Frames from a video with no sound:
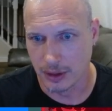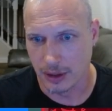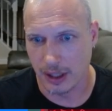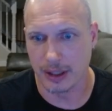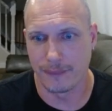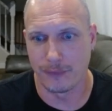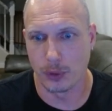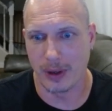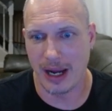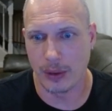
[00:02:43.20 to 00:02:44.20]
I got
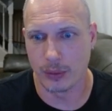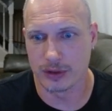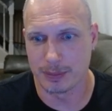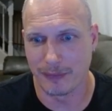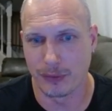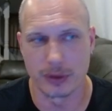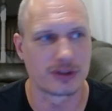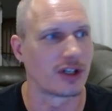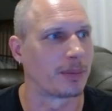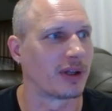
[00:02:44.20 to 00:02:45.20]
4 hours before it's
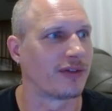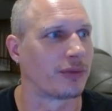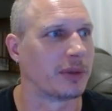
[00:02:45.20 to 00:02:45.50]
going to play for me